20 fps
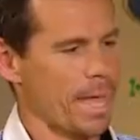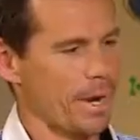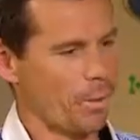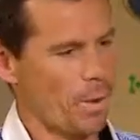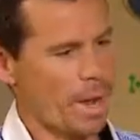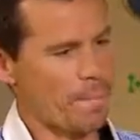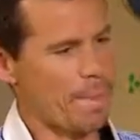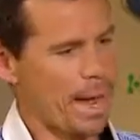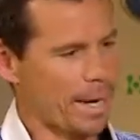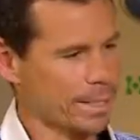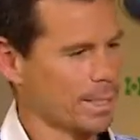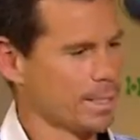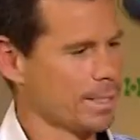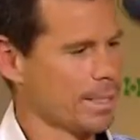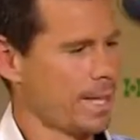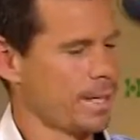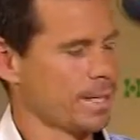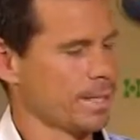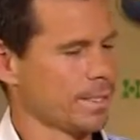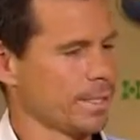I went back to
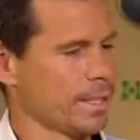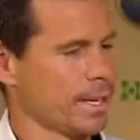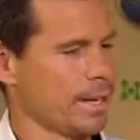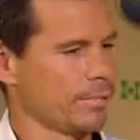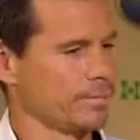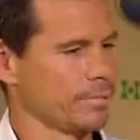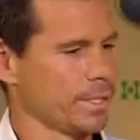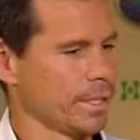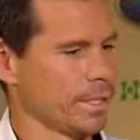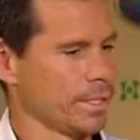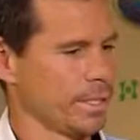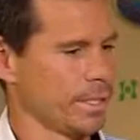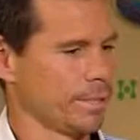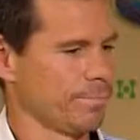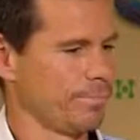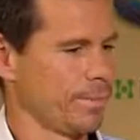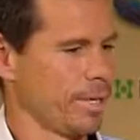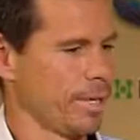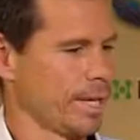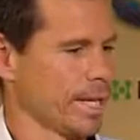tennis after,
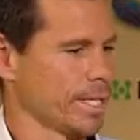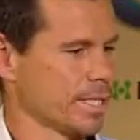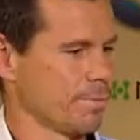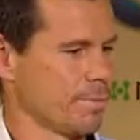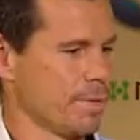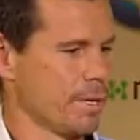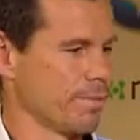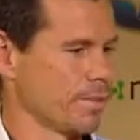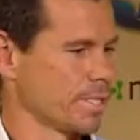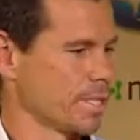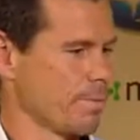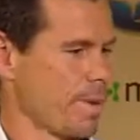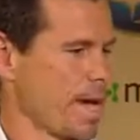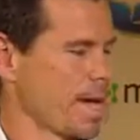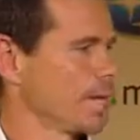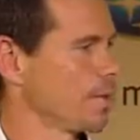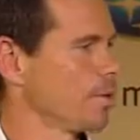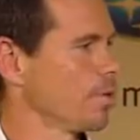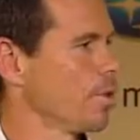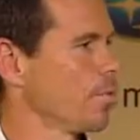I guess, a bit of a
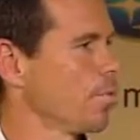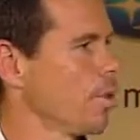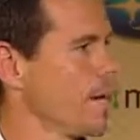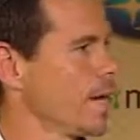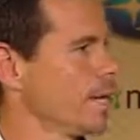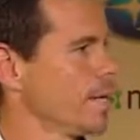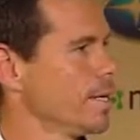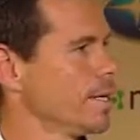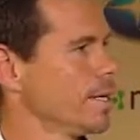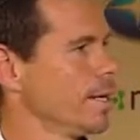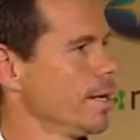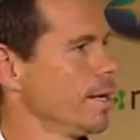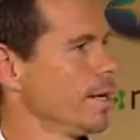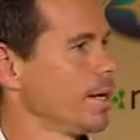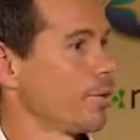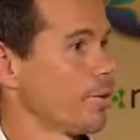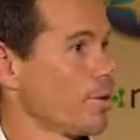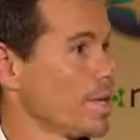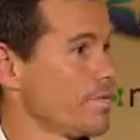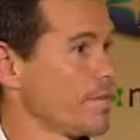sabbatical away,
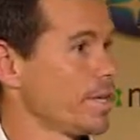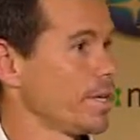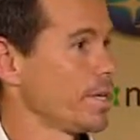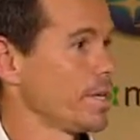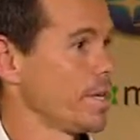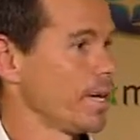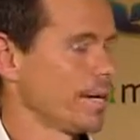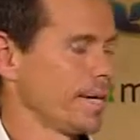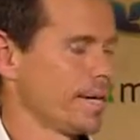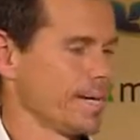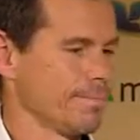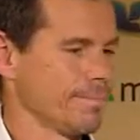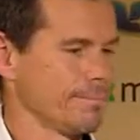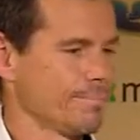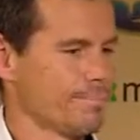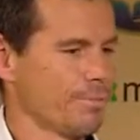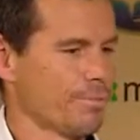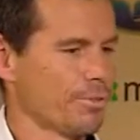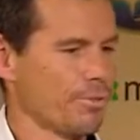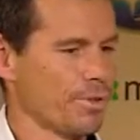grieving
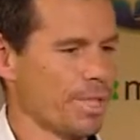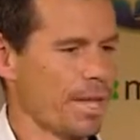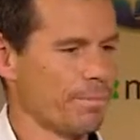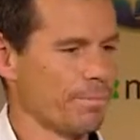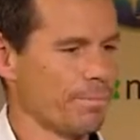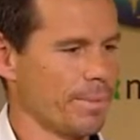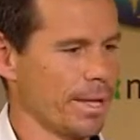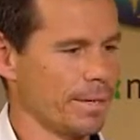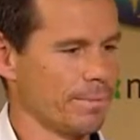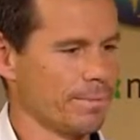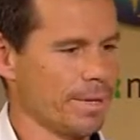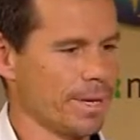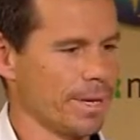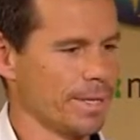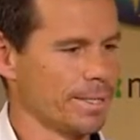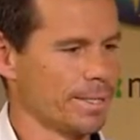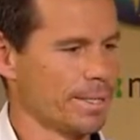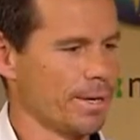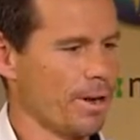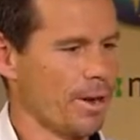through
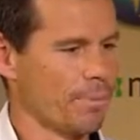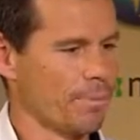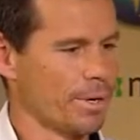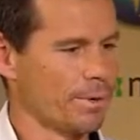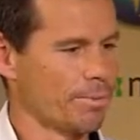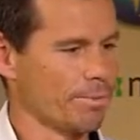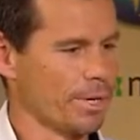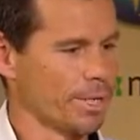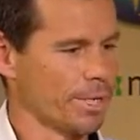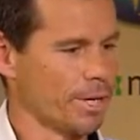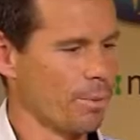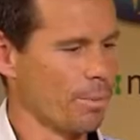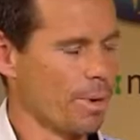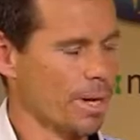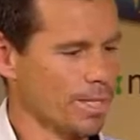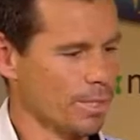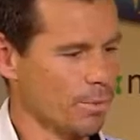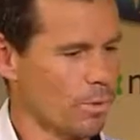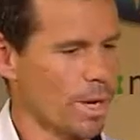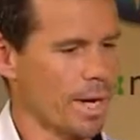that time when Kel
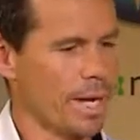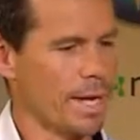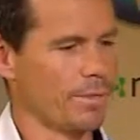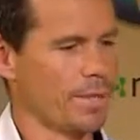passed away.